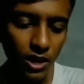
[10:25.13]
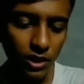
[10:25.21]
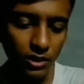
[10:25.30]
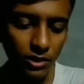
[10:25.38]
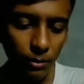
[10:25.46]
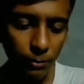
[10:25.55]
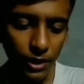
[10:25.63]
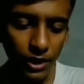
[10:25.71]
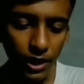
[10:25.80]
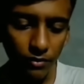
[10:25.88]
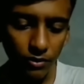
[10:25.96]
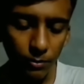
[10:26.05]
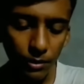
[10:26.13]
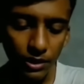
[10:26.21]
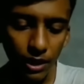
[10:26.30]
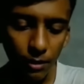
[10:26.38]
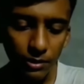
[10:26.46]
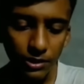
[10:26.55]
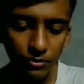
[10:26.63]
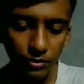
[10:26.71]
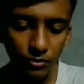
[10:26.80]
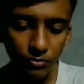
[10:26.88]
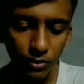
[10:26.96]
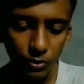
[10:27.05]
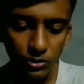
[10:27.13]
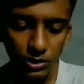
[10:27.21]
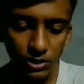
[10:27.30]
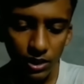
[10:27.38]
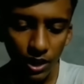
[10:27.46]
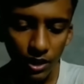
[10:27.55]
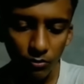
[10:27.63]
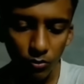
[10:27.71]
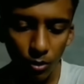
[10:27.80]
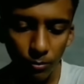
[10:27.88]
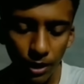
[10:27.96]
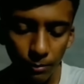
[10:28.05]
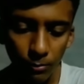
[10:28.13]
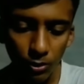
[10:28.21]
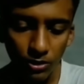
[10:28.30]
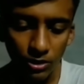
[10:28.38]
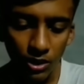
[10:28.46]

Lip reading: The male and female gametes fuses and form diploid